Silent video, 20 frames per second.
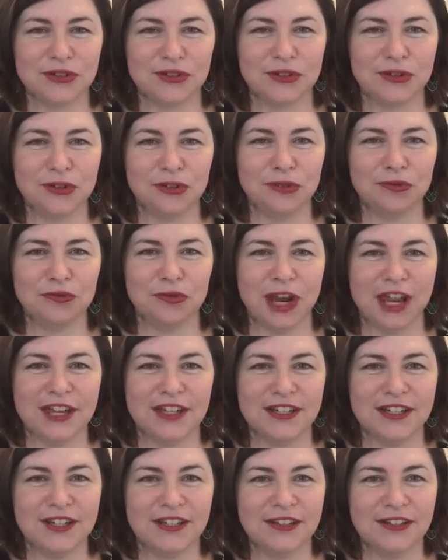called
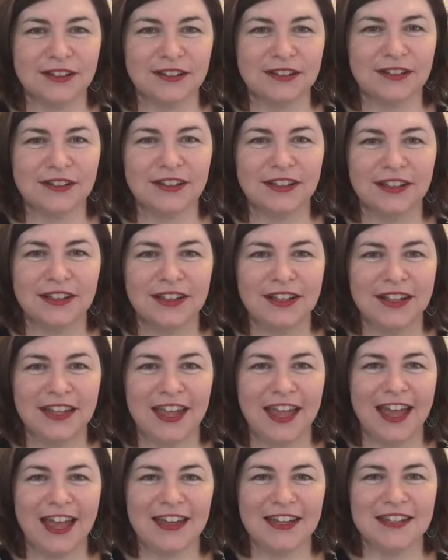Red
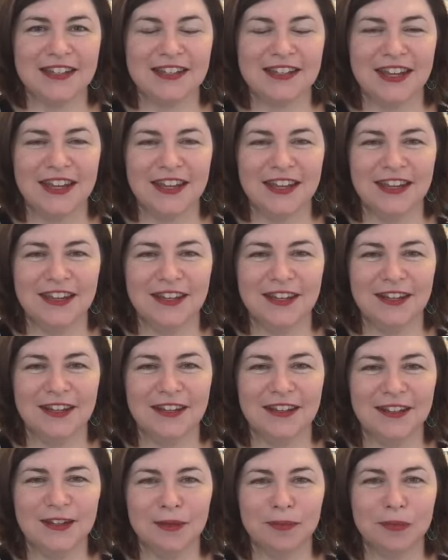and it's
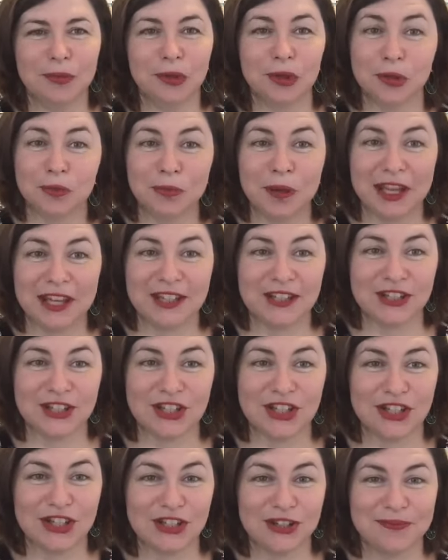in
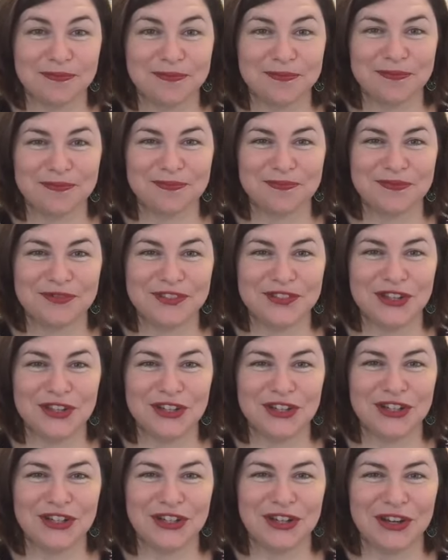Broadbeach. So
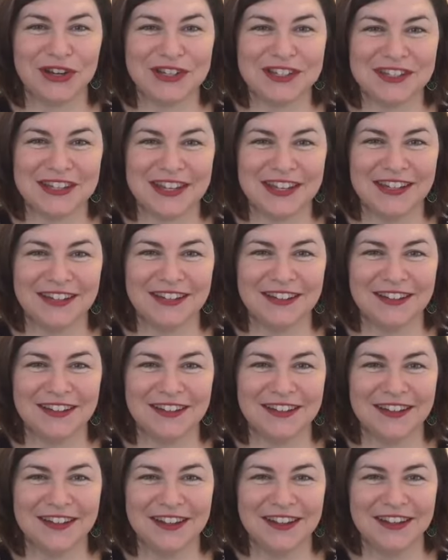you can go see it.
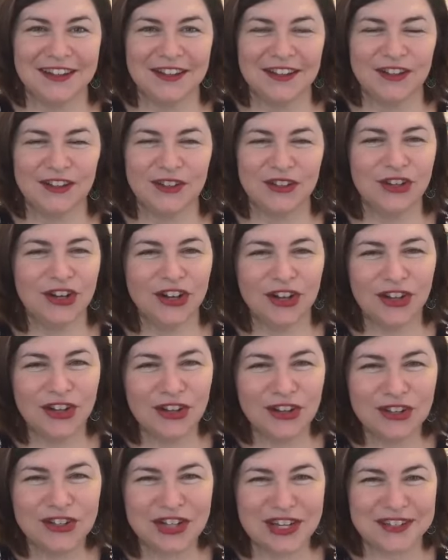You don't know
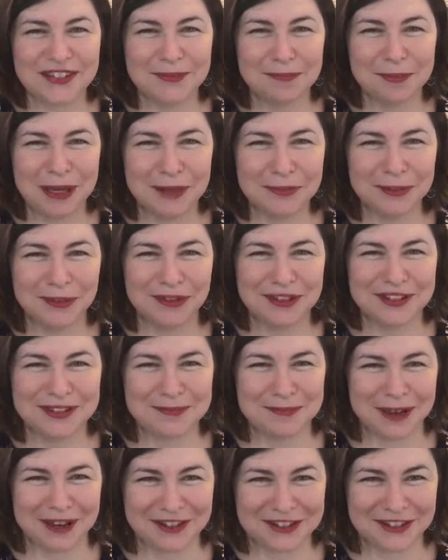who Justin Bieber
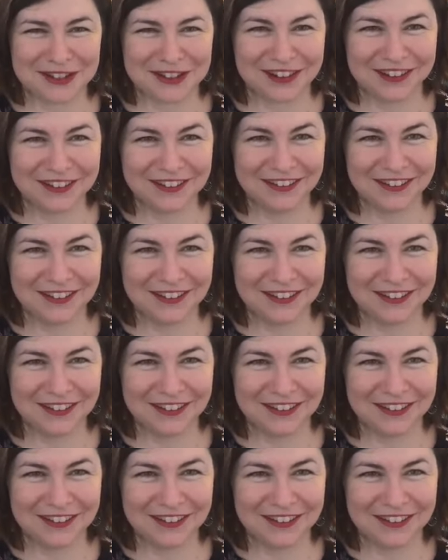is, Petra.